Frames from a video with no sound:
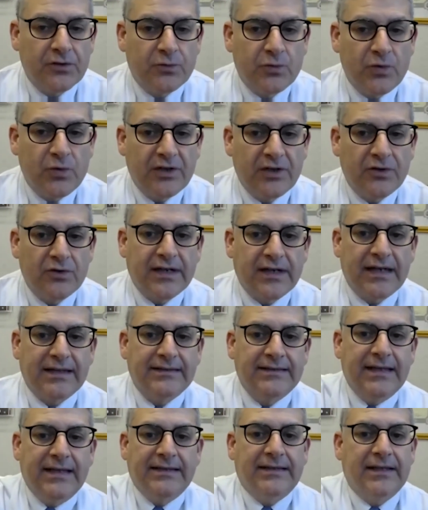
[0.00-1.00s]
we look
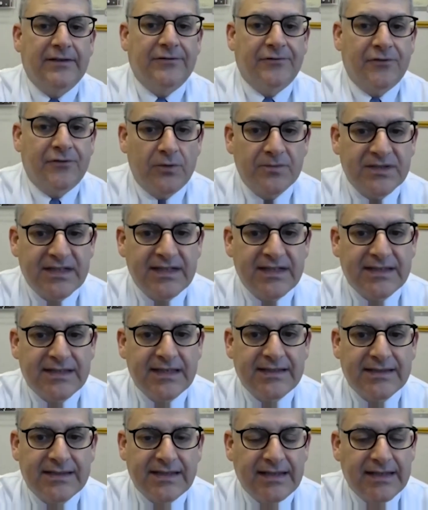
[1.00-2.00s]
at data from
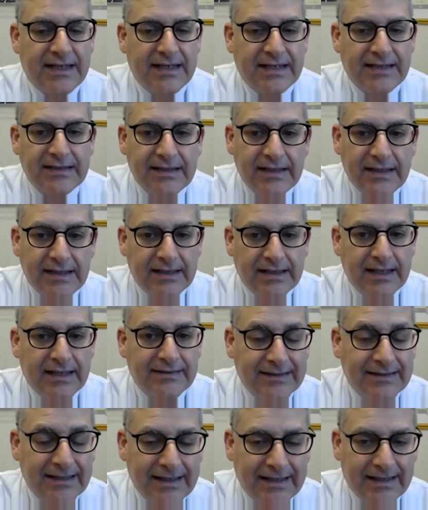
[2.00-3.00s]
CCC19 and
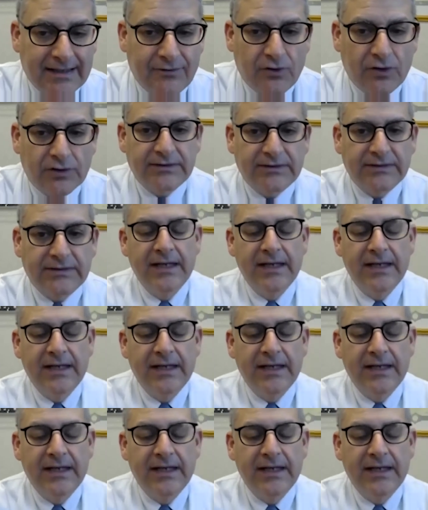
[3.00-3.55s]
Teravolt,